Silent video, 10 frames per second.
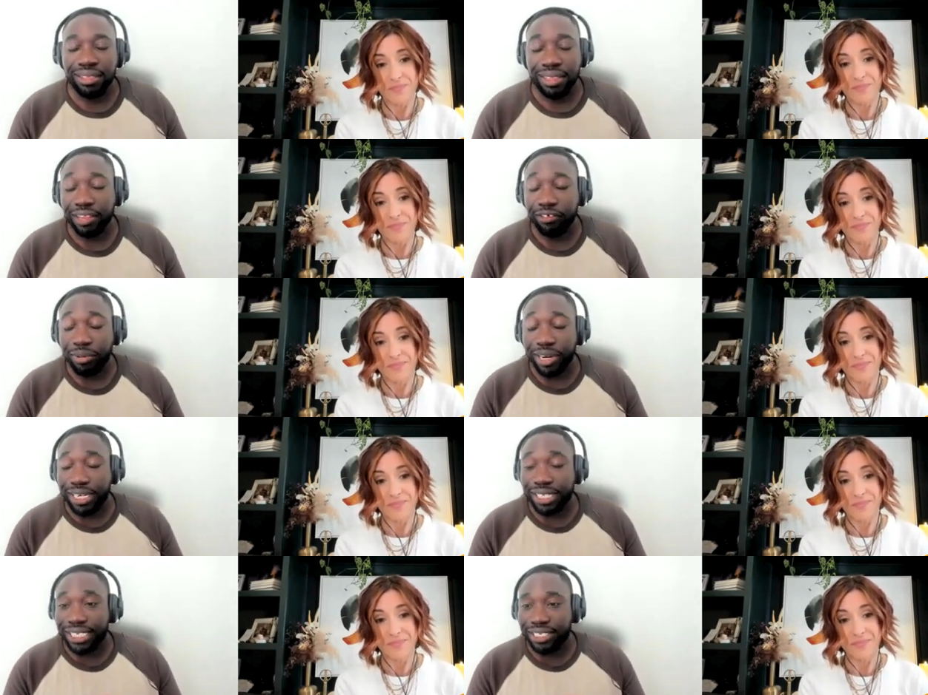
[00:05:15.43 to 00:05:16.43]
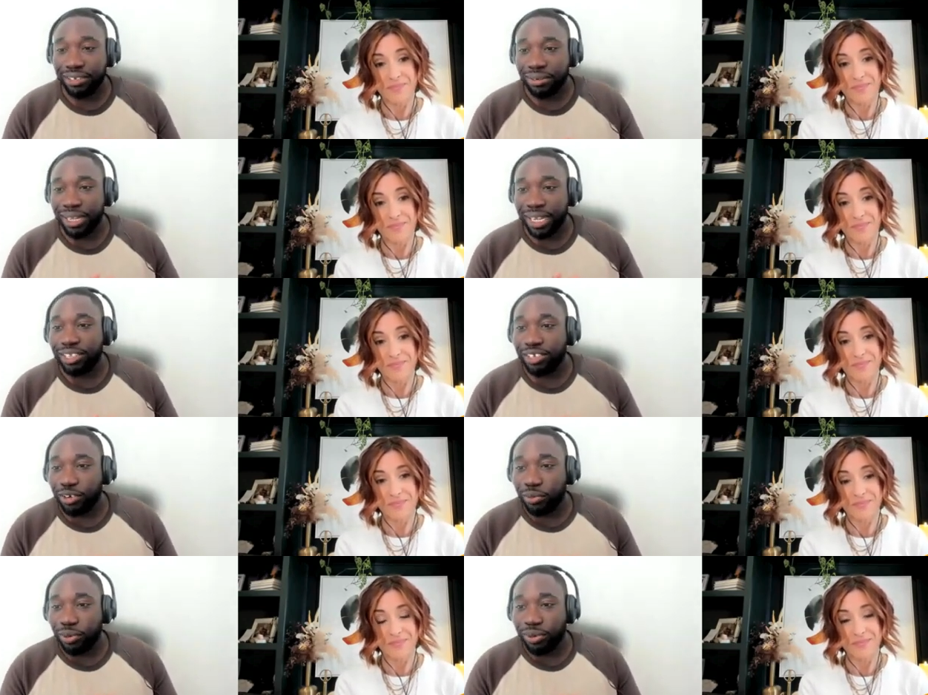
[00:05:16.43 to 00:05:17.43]
Speaker 1: thank you for bringing us into into
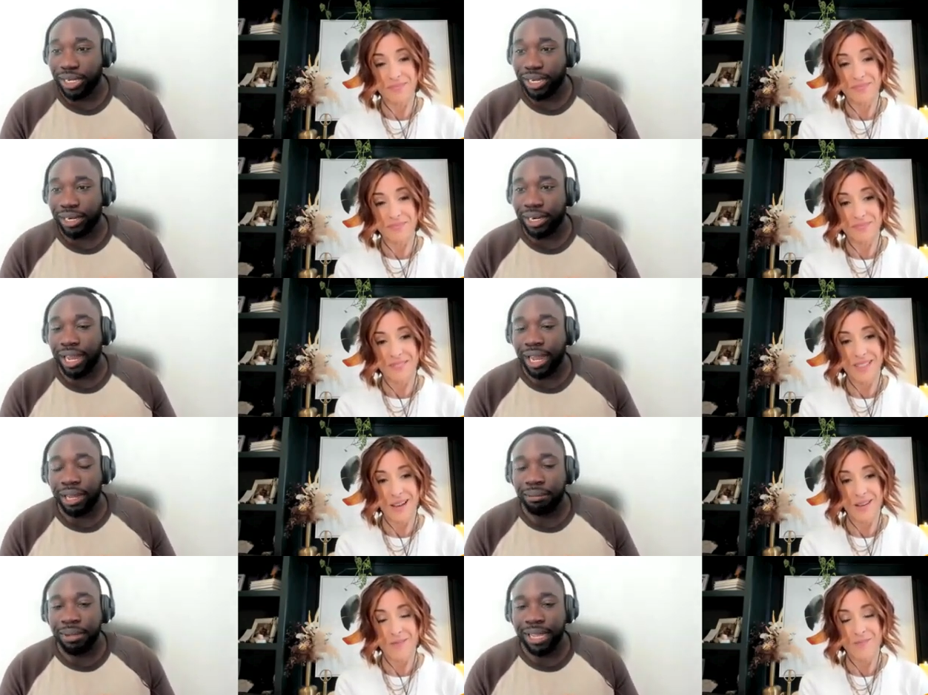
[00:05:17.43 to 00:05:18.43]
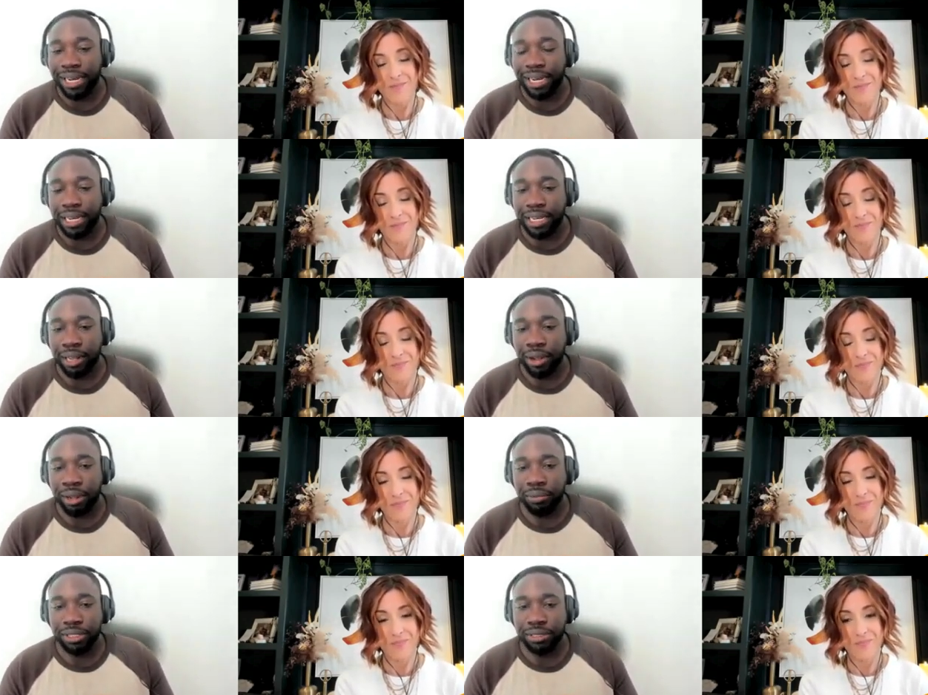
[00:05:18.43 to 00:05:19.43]
your world here uh, and you know i
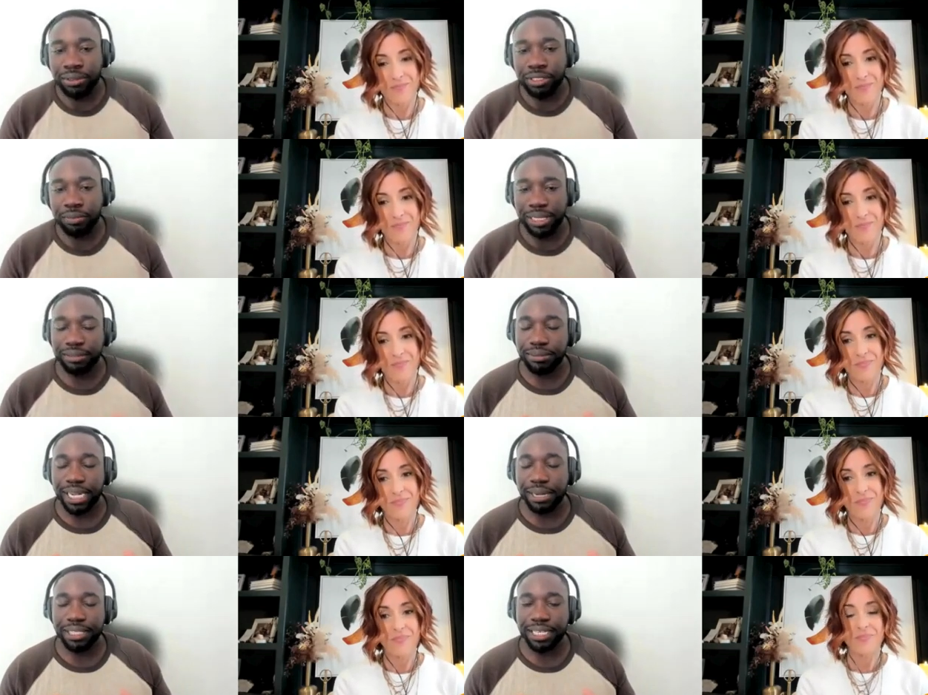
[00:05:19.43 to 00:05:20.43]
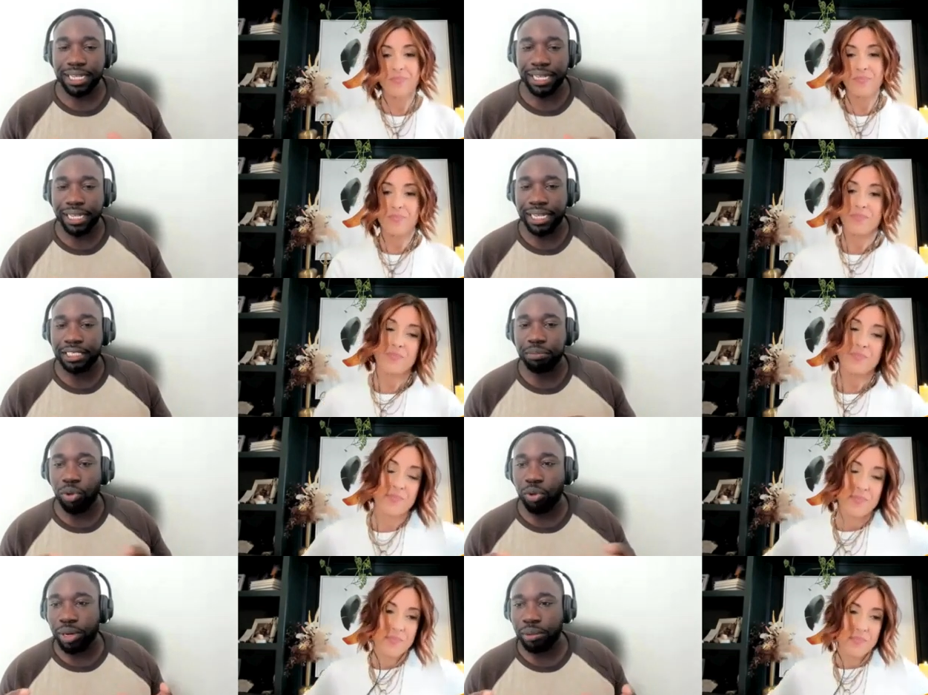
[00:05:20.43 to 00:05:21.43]
want to spend some time today like
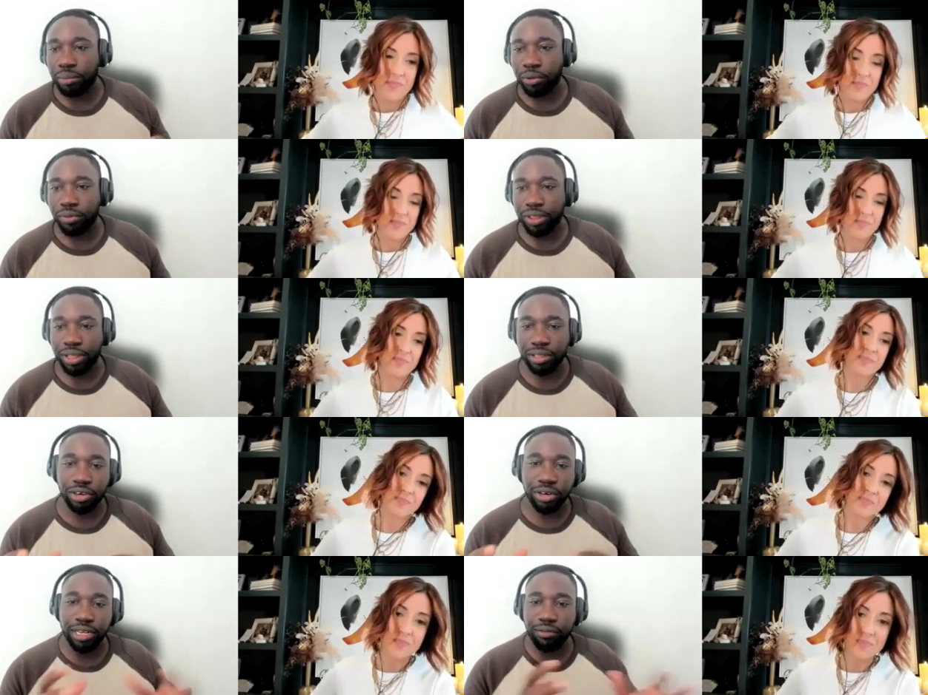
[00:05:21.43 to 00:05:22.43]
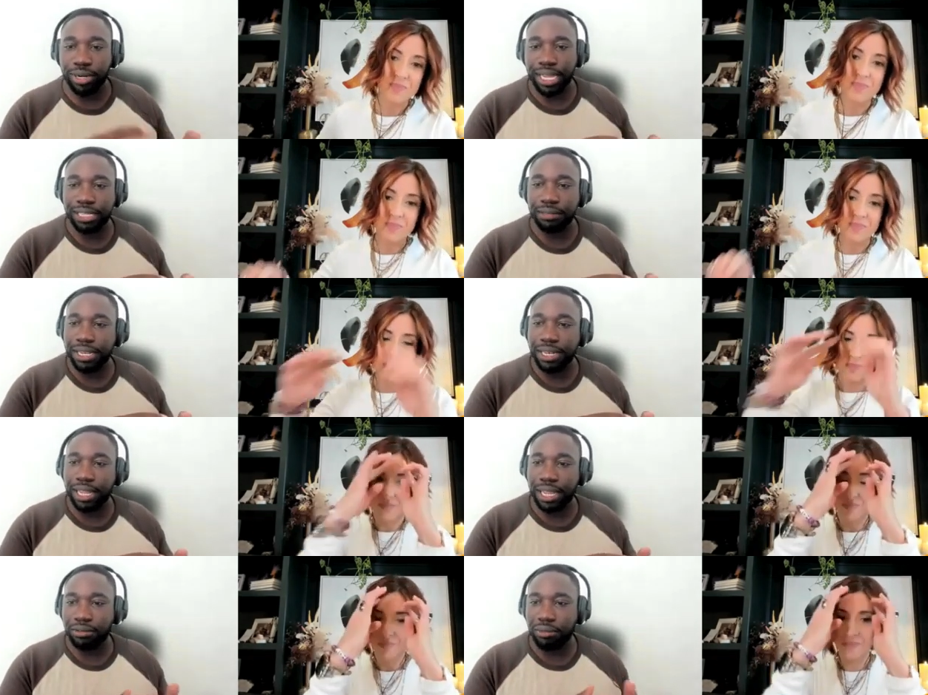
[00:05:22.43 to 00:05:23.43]
exploring both the journey of what mm-hmm. has been
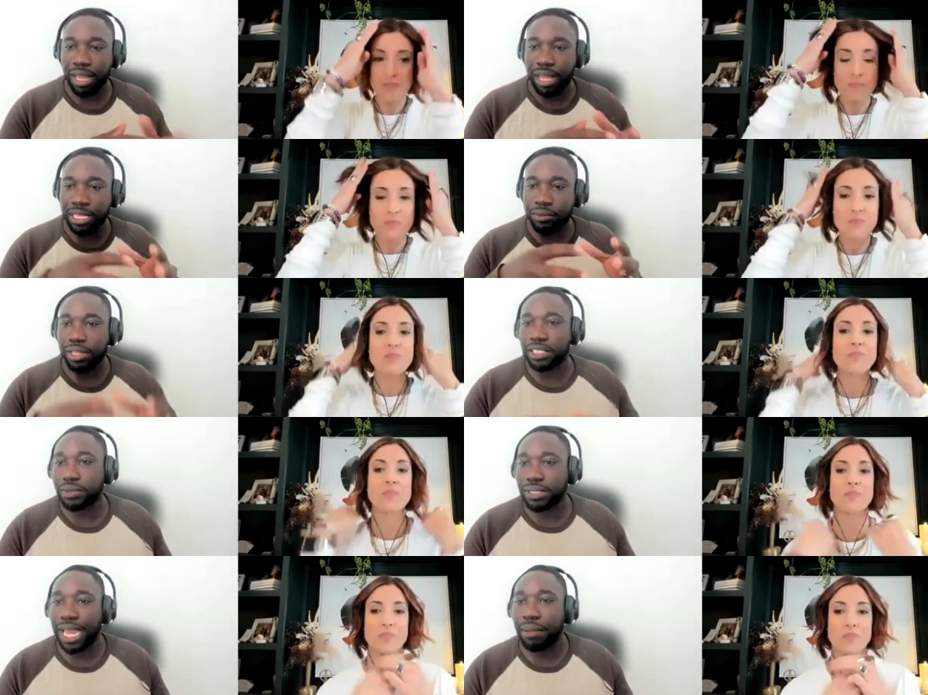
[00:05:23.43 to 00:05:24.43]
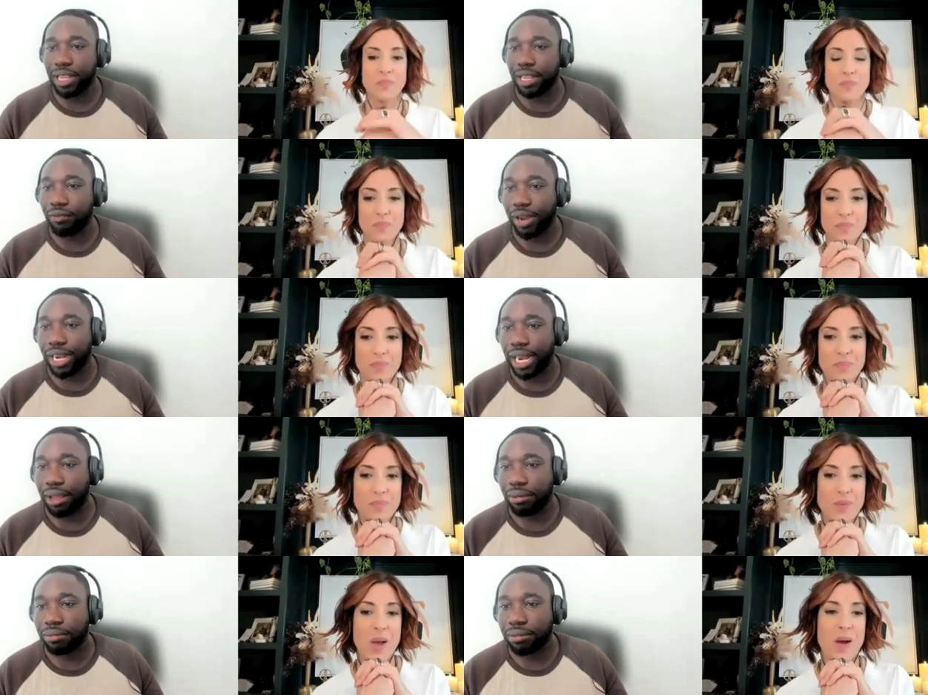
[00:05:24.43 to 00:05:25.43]
as uh, as well as what's happening right
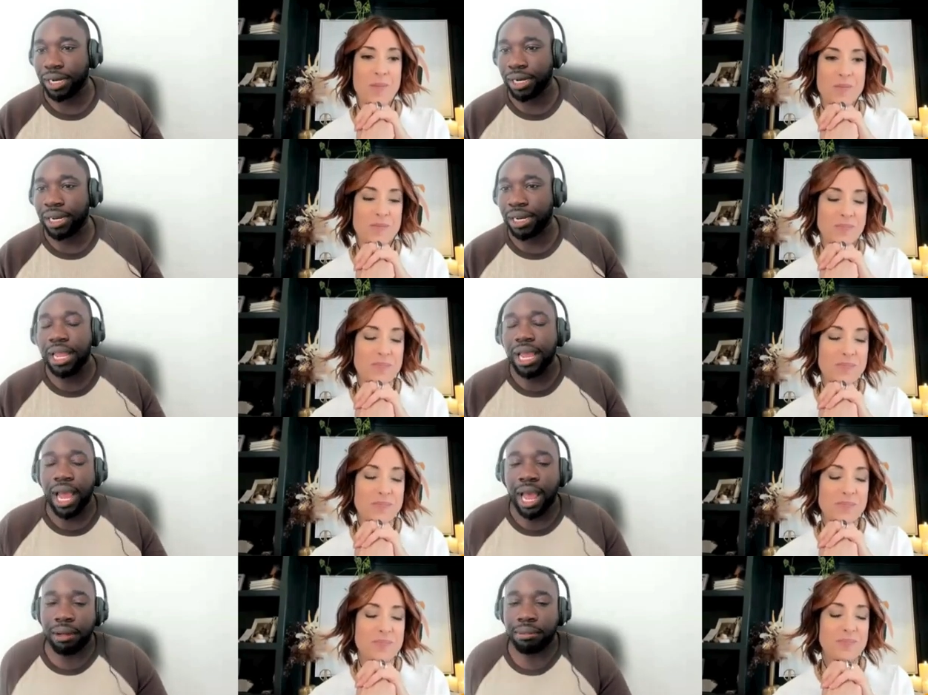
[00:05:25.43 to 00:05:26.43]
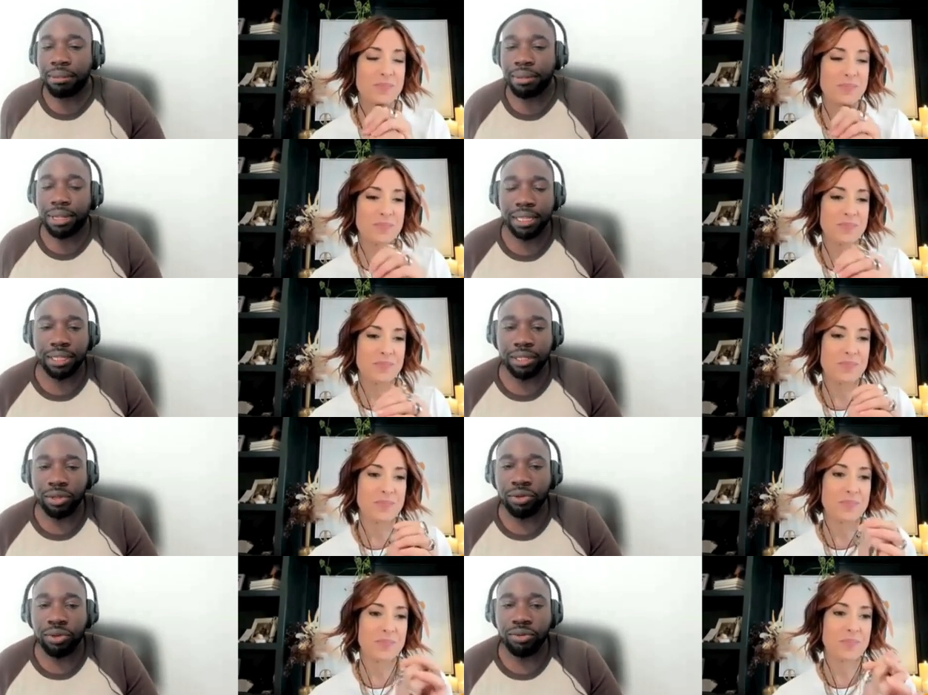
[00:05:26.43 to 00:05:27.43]
now yeah. right um
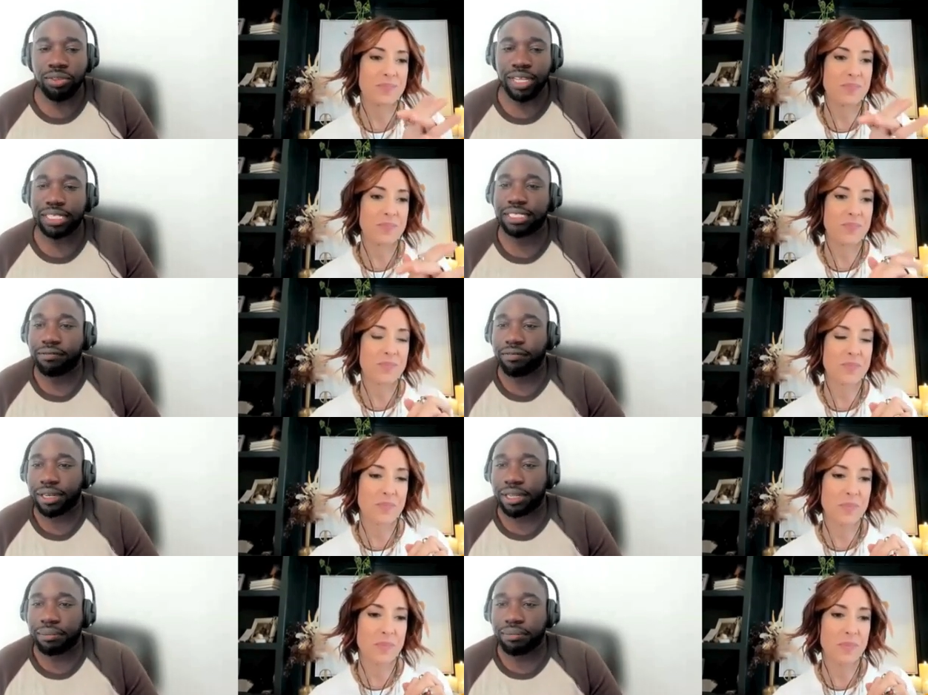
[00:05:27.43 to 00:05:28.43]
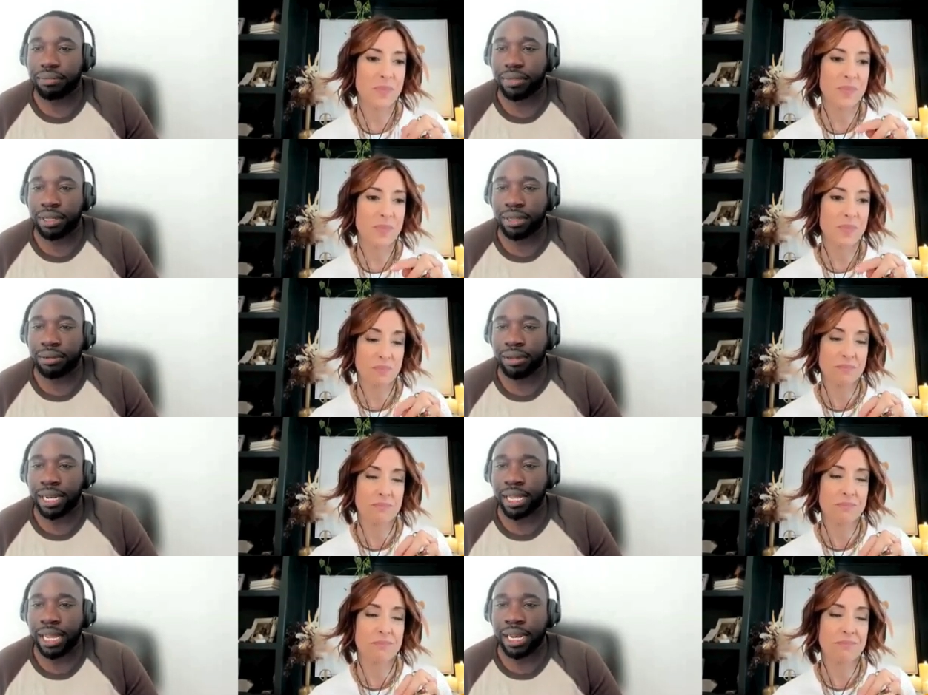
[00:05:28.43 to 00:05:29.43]
you do things differently you know mm-hmm. and
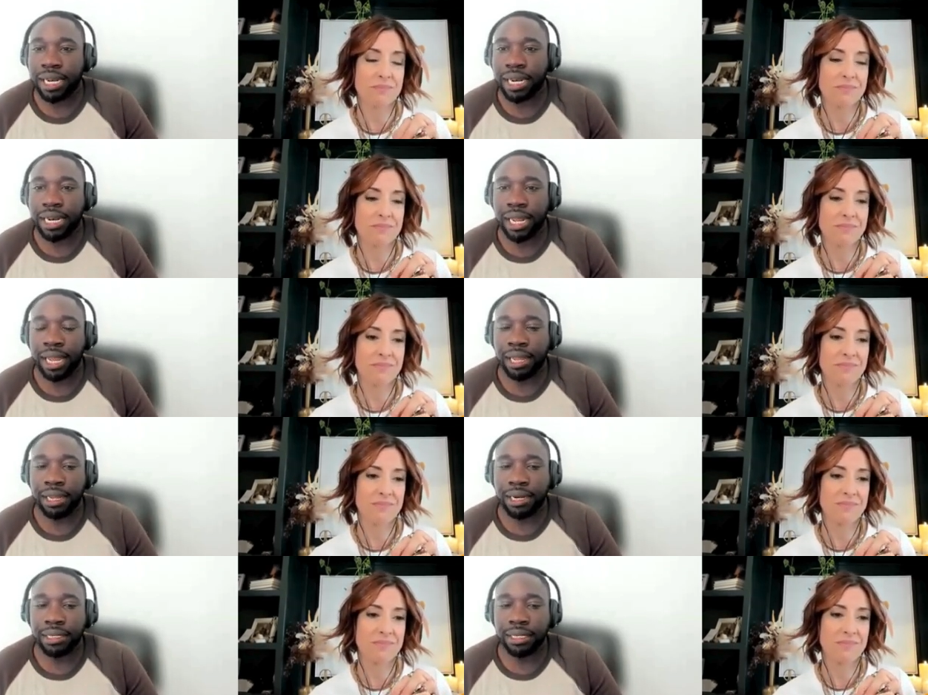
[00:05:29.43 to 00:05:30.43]
i and uh